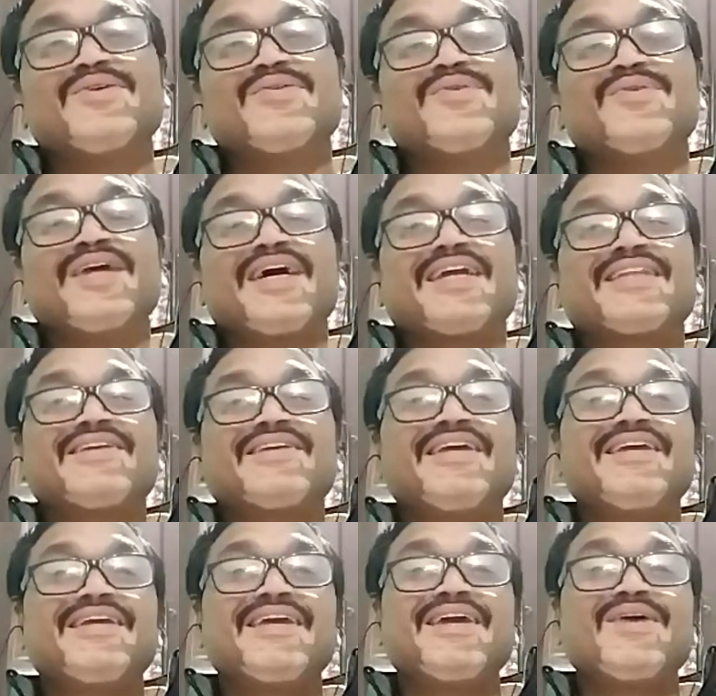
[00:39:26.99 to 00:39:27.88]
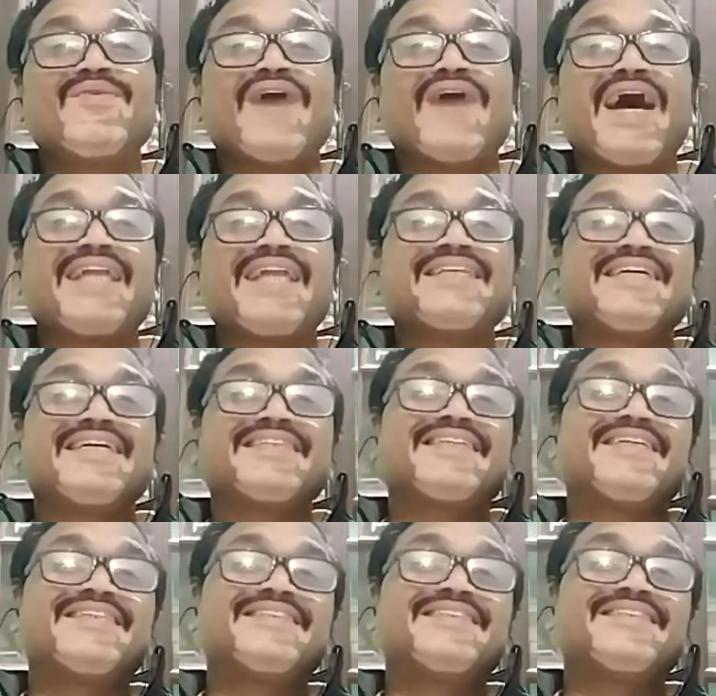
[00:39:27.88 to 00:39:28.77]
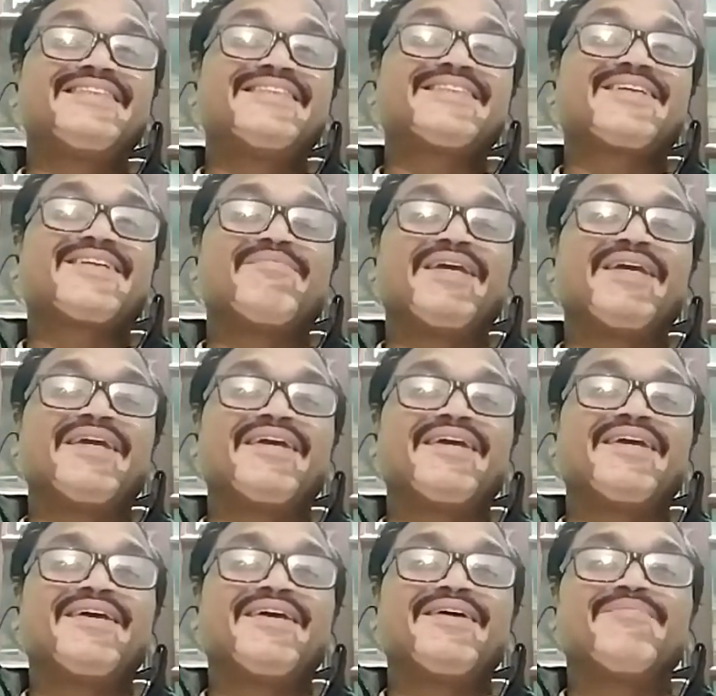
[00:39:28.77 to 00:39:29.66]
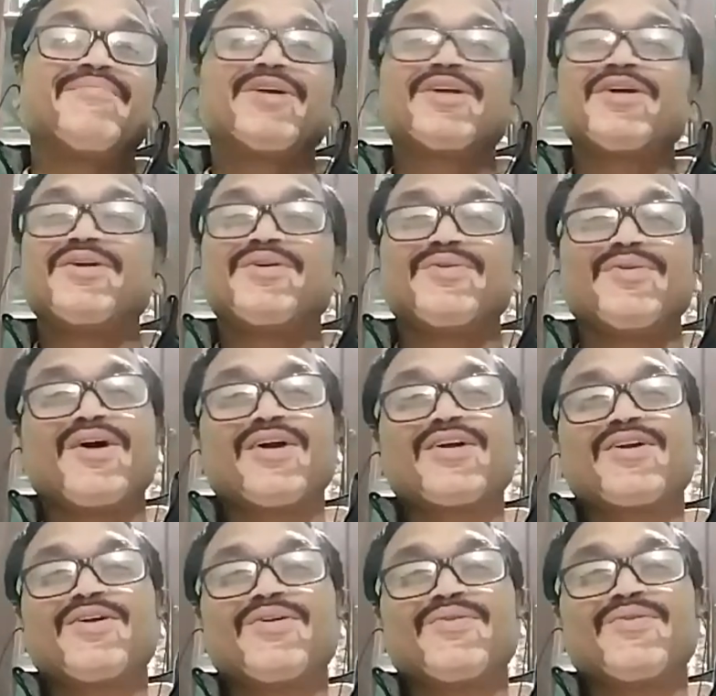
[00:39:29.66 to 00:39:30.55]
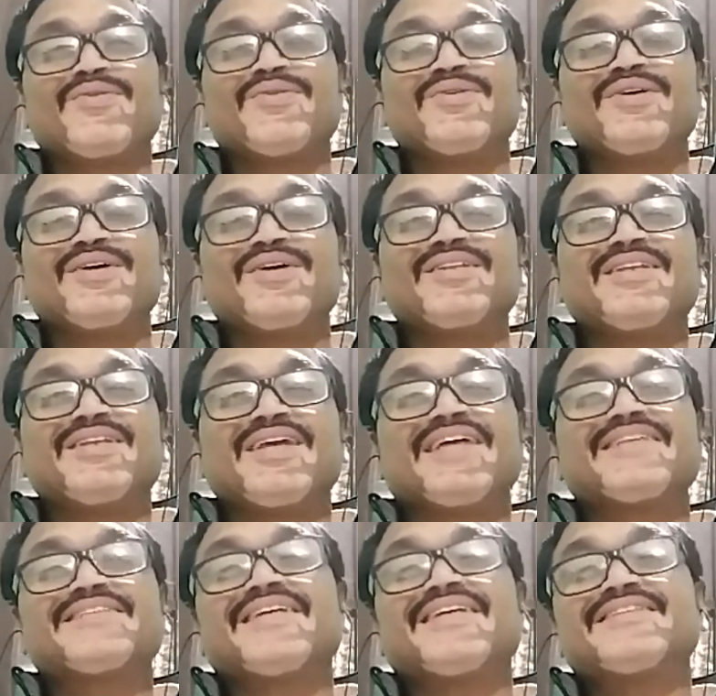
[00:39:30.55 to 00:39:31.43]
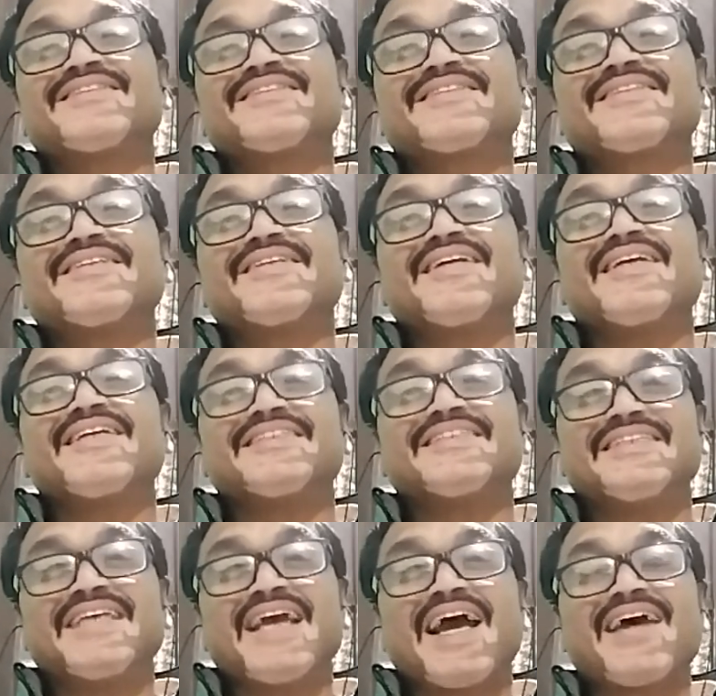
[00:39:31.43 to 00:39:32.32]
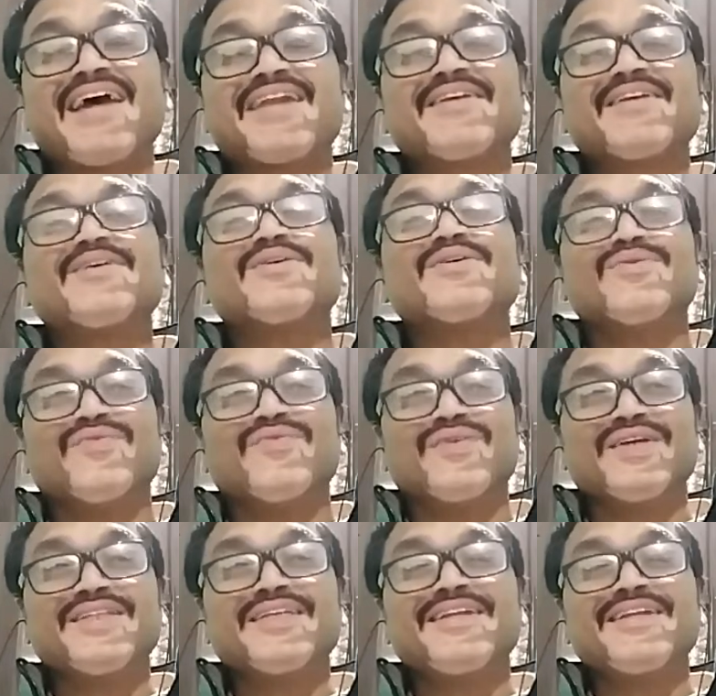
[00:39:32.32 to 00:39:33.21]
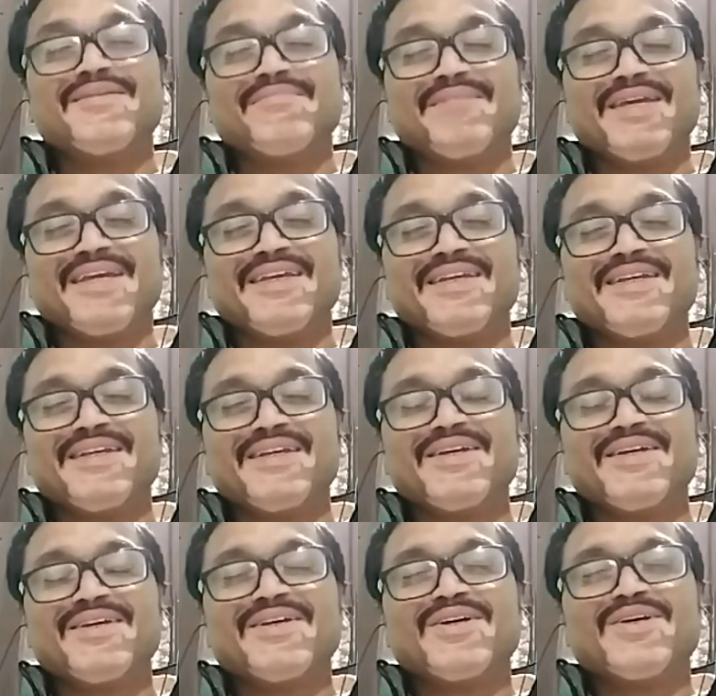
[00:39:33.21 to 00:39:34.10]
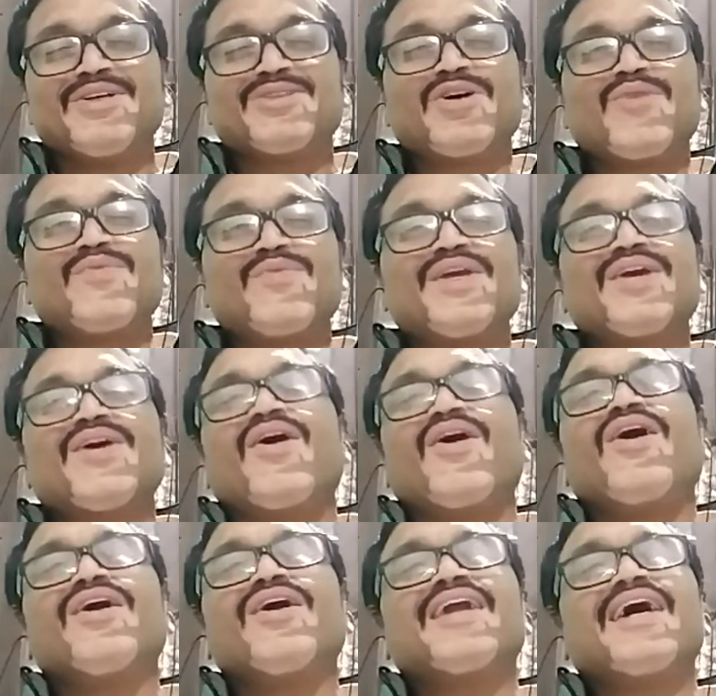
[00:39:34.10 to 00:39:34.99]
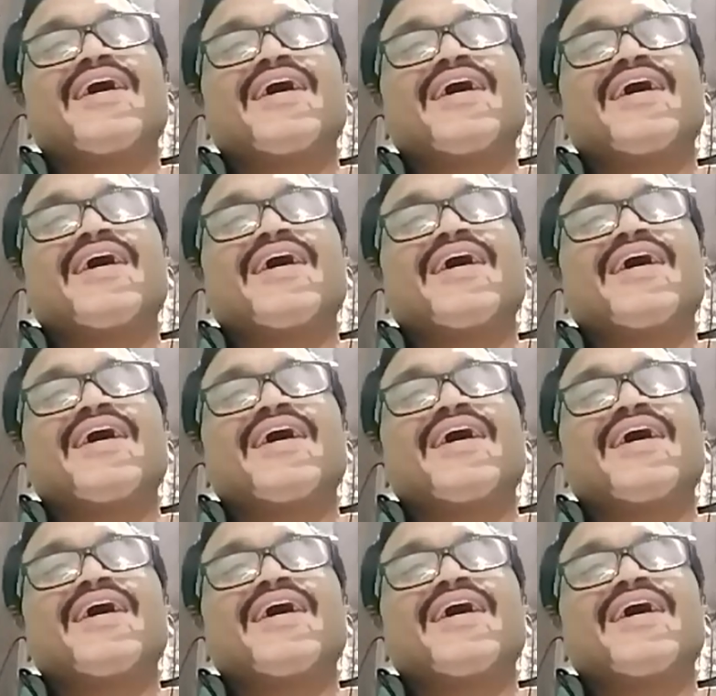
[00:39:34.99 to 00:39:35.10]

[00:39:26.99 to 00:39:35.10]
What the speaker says: We are thinking where the essence is coming, but we do not know the essence is there within me. So we all